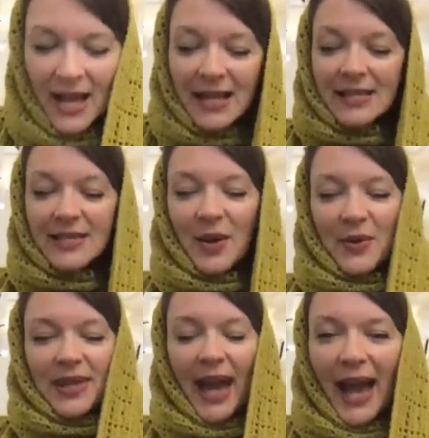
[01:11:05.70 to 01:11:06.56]
So
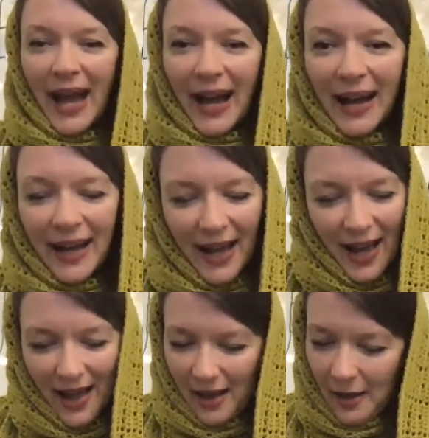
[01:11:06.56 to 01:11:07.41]
yeah.
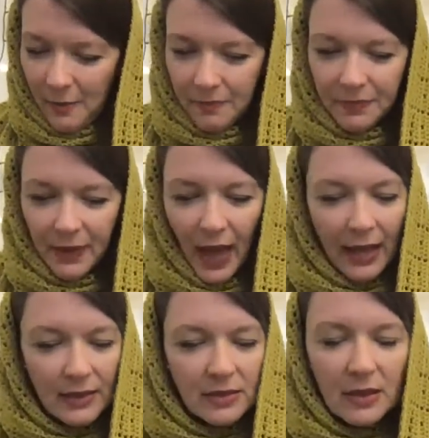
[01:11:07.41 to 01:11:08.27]

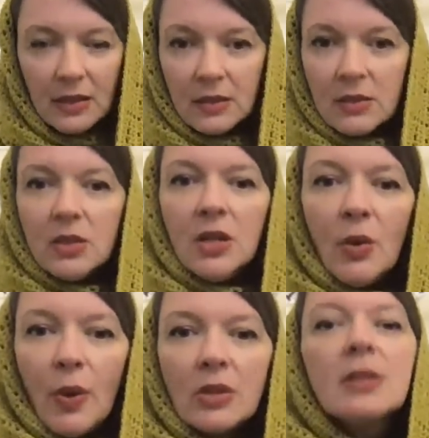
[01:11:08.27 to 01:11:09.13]
And do you know
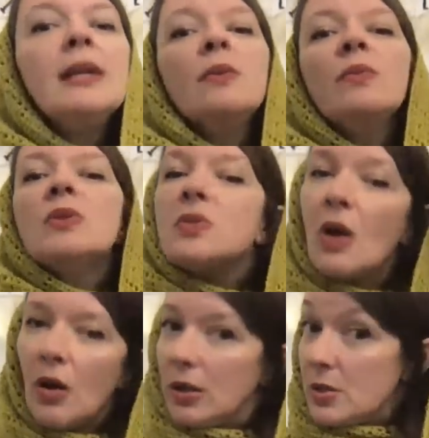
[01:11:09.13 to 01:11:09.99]
what? It was
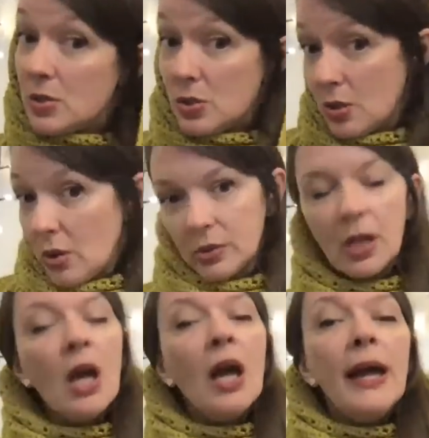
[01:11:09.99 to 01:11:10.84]
it's too hot.
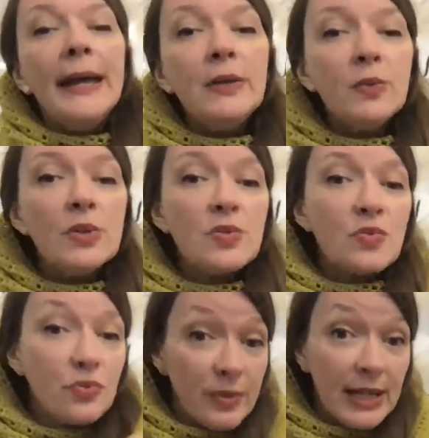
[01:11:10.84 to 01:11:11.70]
It was
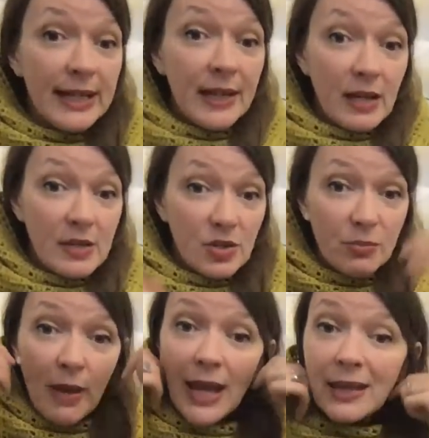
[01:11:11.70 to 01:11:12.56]
really nice to
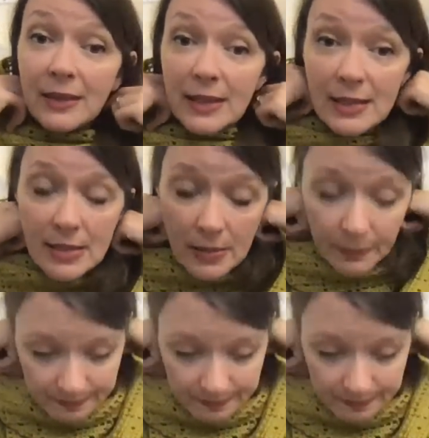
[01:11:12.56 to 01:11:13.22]
make this.